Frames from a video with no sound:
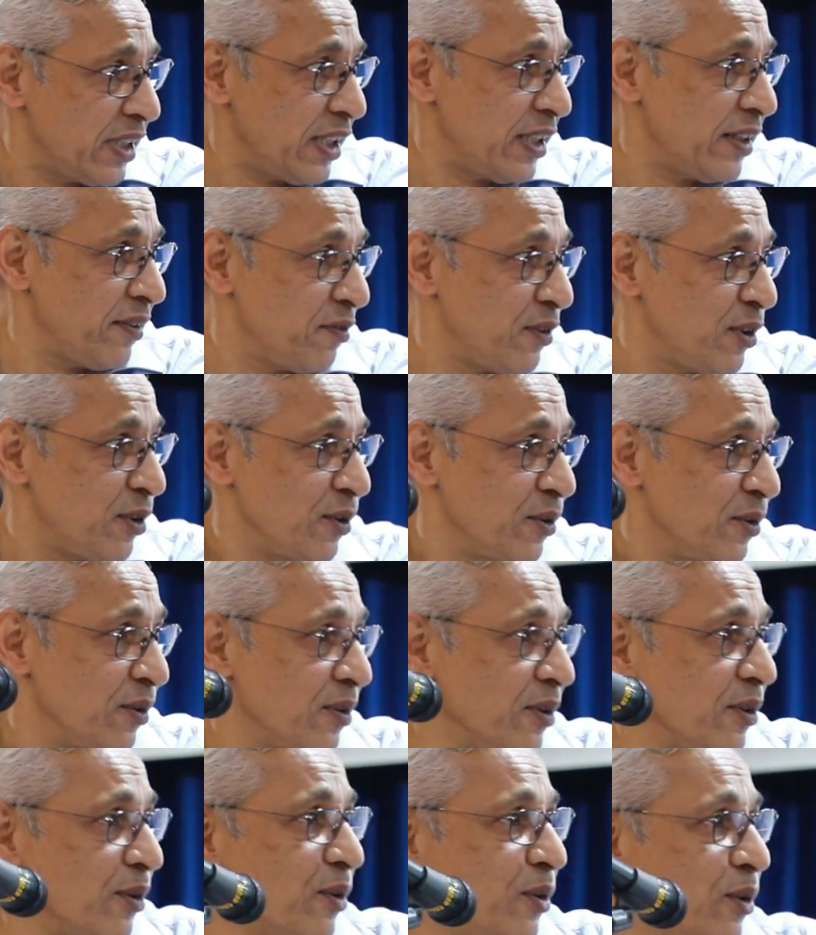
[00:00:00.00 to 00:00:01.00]
I have to
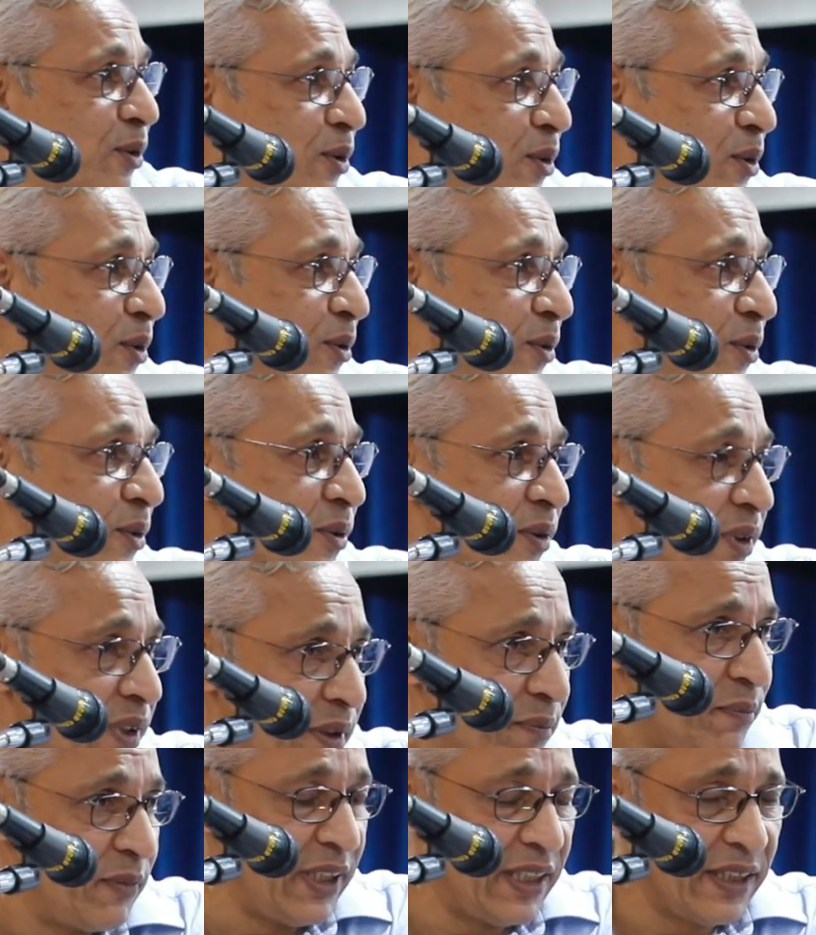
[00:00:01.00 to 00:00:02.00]
go to
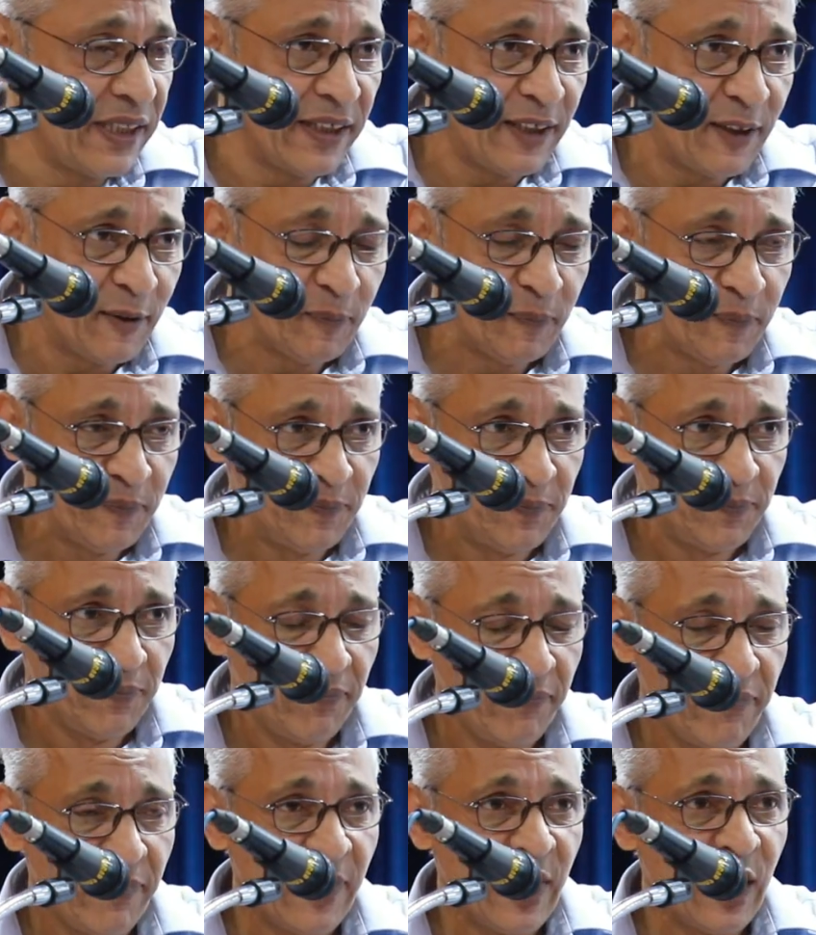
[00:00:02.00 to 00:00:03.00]
a meeting
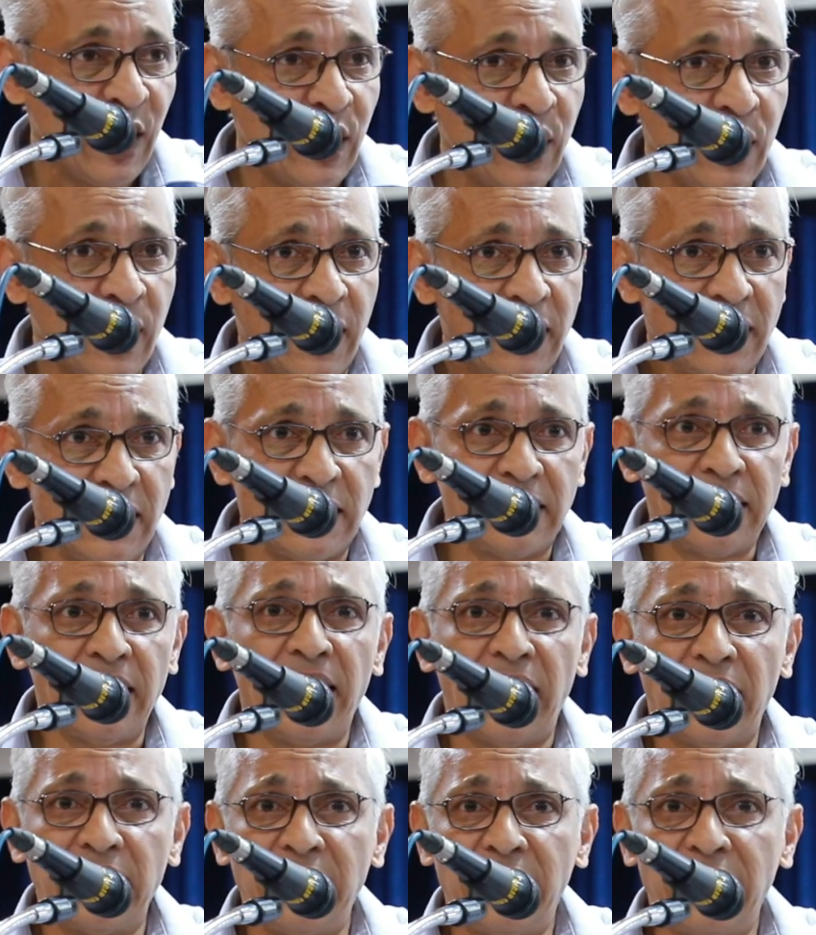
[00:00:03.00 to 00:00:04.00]
and there's
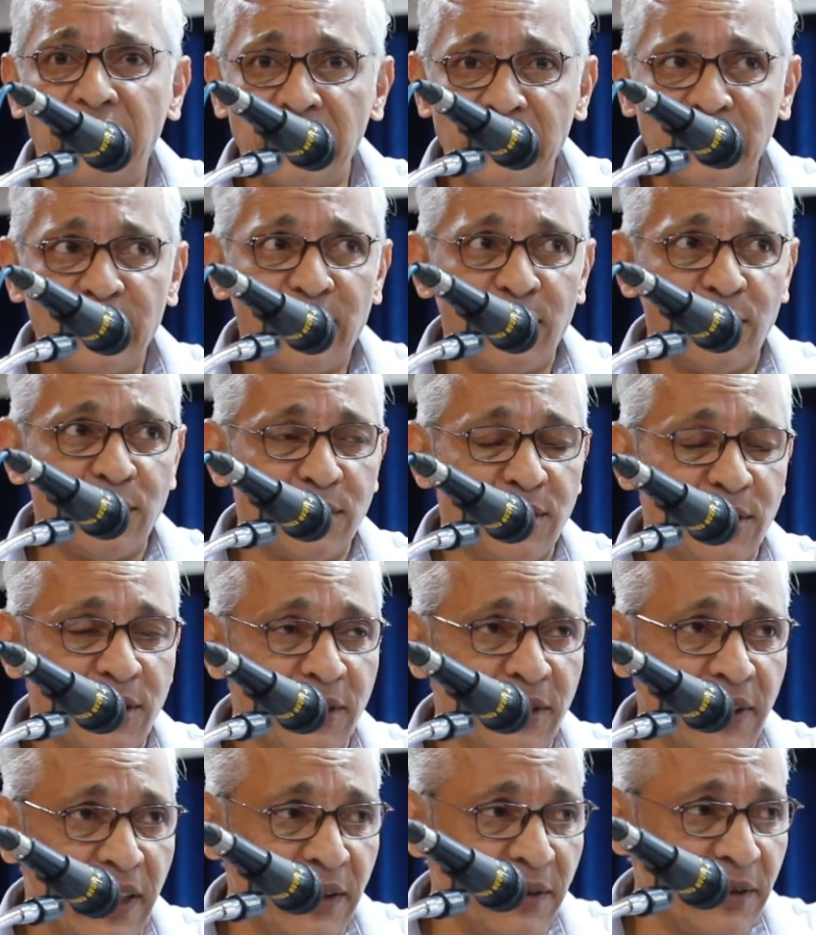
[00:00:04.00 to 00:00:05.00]
an agitation
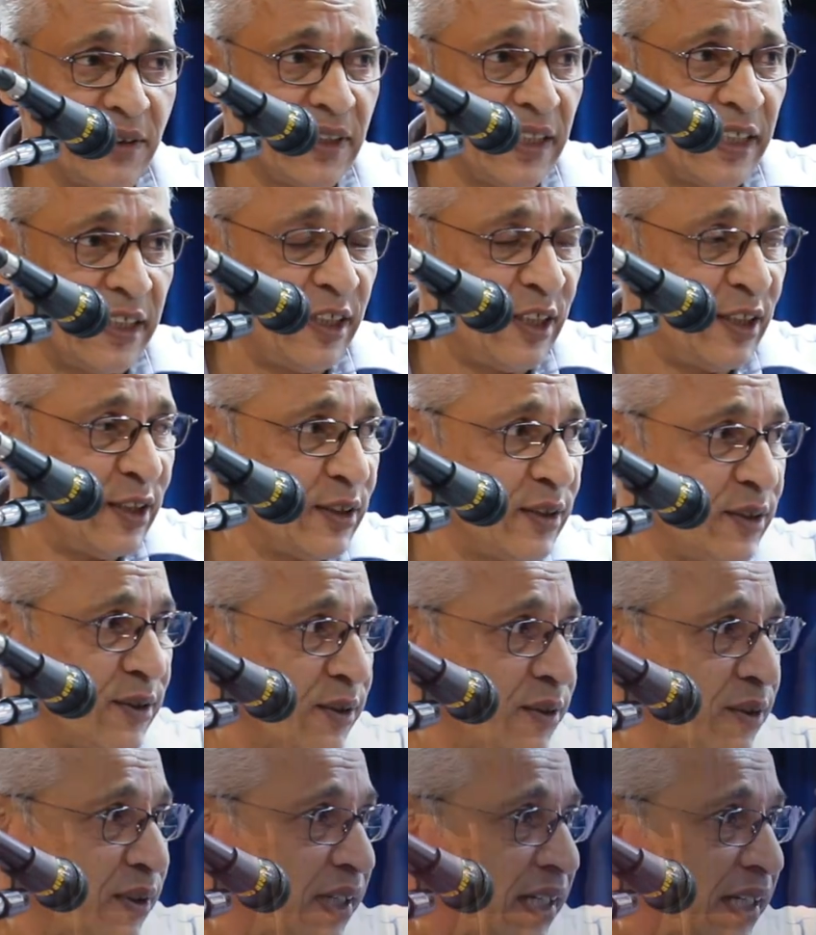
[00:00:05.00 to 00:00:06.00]
also outside,
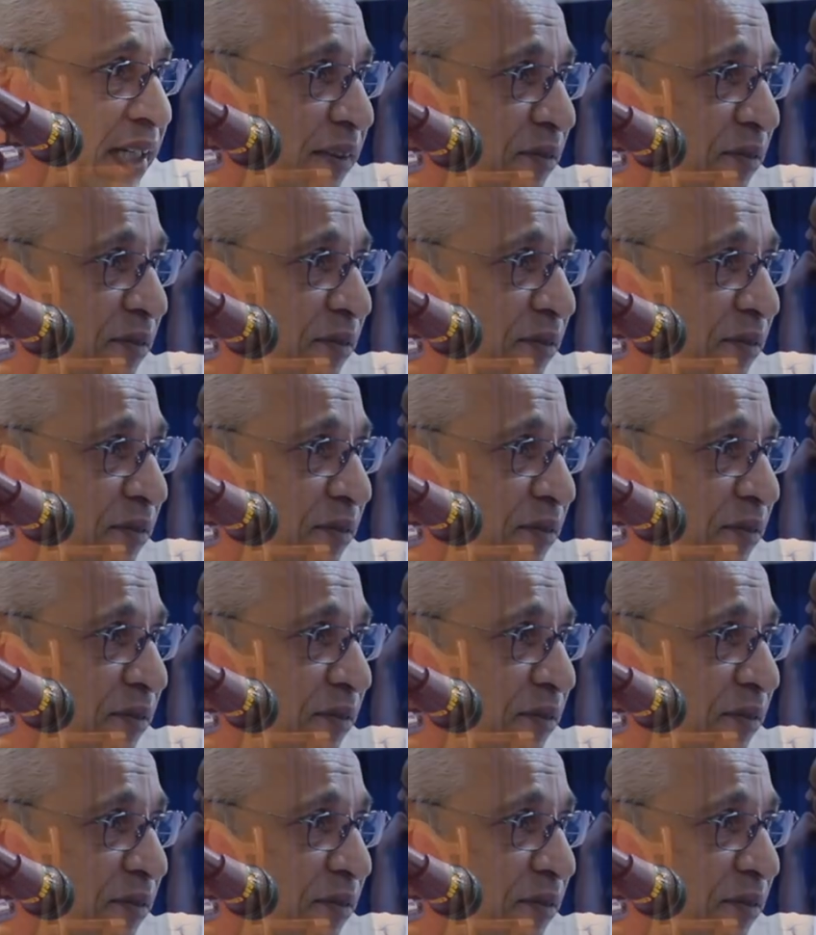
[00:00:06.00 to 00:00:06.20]
so I